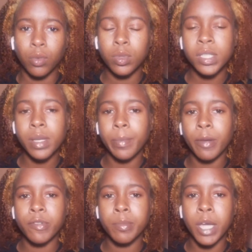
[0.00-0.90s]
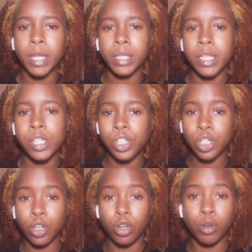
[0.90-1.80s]
What's up everybody, it's your
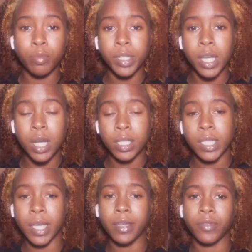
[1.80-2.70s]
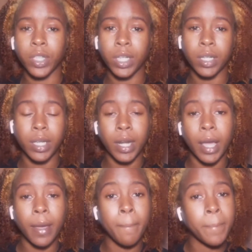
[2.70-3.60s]
girl B Octavia and I
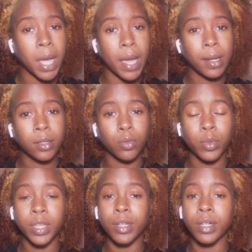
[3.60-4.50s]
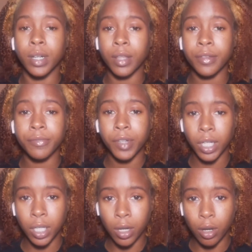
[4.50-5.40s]
am back with another
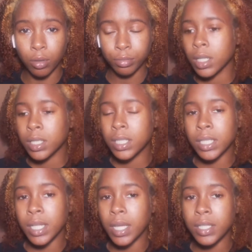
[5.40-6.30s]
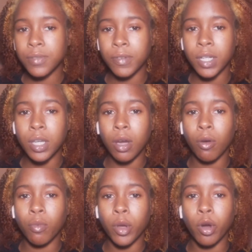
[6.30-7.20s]
video. Today's video
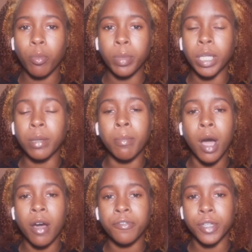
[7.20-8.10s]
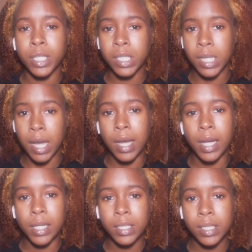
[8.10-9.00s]
will be Mafia
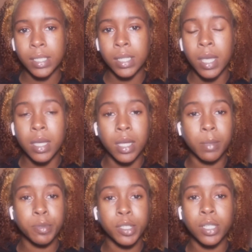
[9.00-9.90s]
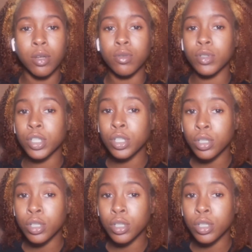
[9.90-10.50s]
Ties, episode 2.